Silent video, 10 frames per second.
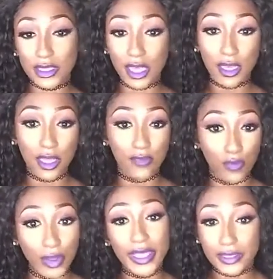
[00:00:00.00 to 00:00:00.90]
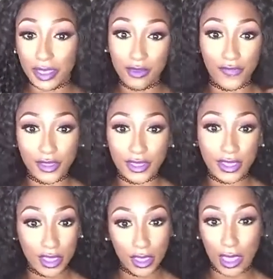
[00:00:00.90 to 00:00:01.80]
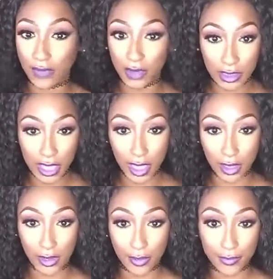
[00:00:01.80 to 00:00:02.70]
because it's kind of so much going on that you don't